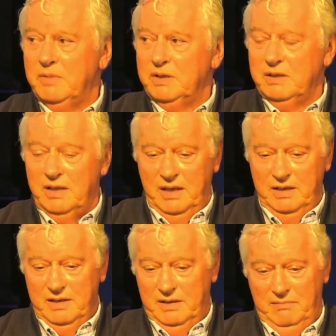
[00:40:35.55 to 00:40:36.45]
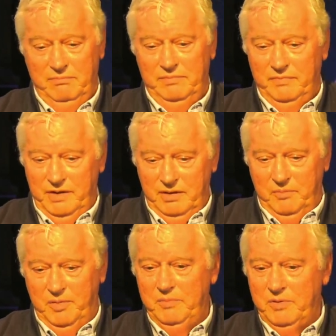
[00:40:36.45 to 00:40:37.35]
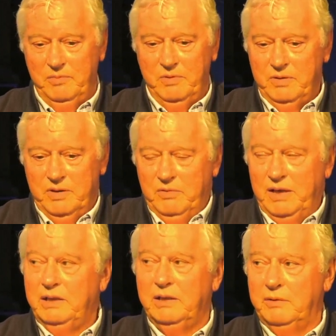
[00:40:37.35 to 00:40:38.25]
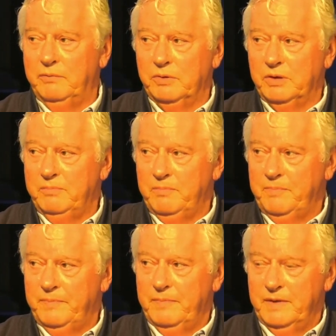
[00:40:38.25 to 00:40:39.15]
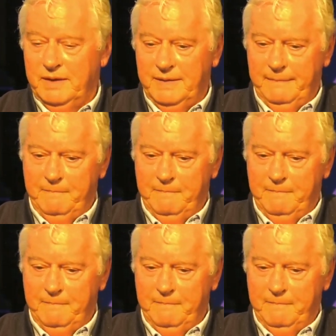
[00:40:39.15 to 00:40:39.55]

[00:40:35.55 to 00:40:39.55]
And, and people would do anything for him. Yeah,